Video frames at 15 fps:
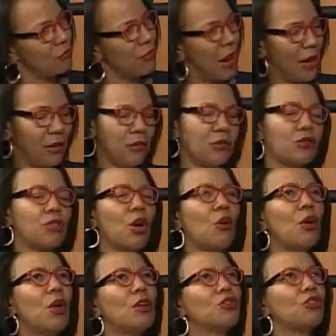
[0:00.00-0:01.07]
Right. So
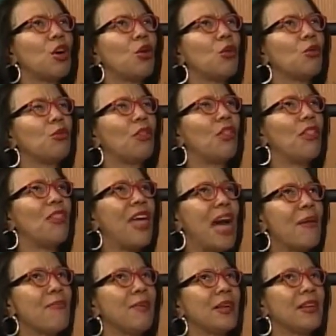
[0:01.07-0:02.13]

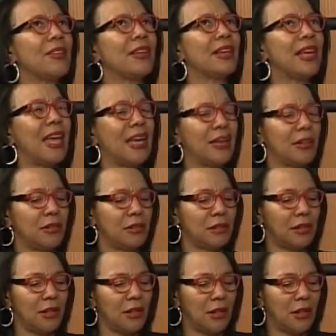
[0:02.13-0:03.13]
that being the case,